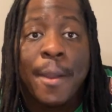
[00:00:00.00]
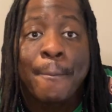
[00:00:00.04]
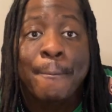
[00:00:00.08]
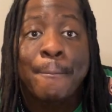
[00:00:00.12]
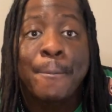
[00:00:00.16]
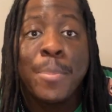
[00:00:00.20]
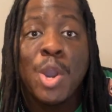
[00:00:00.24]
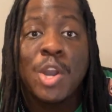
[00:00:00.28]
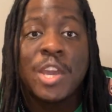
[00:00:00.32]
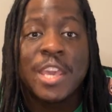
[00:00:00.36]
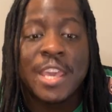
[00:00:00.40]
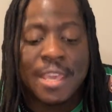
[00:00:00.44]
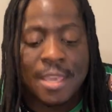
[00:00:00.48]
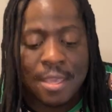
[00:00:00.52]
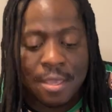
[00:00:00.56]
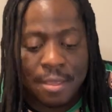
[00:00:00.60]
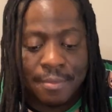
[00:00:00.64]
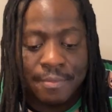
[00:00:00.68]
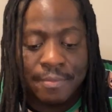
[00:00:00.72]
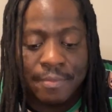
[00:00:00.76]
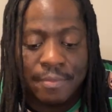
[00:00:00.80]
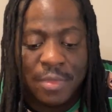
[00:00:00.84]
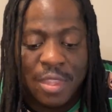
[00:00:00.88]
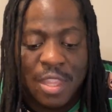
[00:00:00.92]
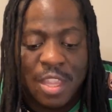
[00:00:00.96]
Boogie.
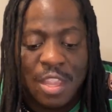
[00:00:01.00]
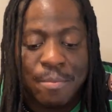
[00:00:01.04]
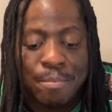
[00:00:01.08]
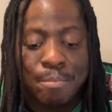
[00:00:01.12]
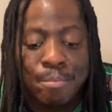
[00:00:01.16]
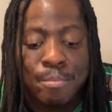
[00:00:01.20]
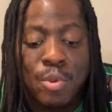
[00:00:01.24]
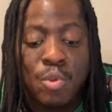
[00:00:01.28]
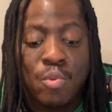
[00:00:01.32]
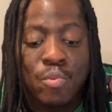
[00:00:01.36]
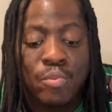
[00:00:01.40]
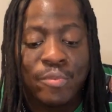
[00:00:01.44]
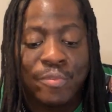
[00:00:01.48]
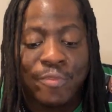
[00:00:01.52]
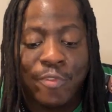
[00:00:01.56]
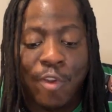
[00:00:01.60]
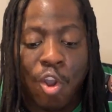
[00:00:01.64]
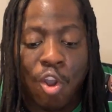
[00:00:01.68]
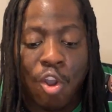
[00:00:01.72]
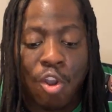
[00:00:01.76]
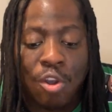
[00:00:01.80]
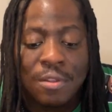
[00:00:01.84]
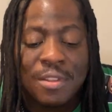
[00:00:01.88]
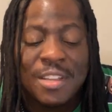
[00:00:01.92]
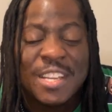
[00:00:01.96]

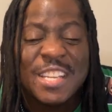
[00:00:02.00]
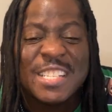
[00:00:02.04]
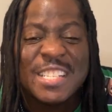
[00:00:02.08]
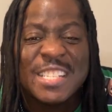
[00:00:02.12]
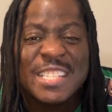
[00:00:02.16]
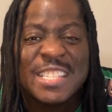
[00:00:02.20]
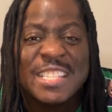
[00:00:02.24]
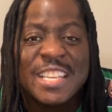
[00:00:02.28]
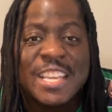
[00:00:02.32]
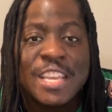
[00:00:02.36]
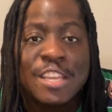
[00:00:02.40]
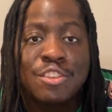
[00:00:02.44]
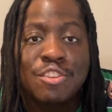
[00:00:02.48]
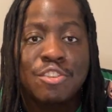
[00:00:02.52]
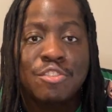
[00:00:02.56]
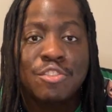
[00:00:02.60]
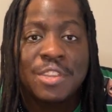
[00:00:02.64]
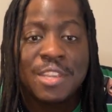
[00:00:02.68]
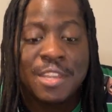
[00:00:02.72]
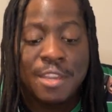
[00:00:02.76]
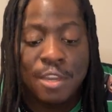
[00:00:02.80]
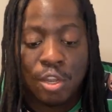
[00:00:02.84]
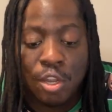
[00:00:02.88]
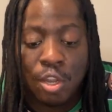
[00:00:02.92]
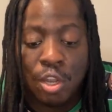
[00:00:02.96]
Moonfall. Senior
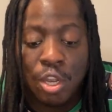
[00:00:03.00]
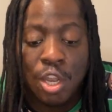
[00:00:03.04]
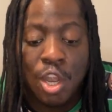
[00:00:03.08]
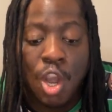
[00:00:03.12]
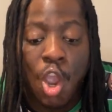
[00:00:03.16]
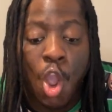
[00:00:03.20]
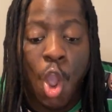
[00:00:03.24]
Year.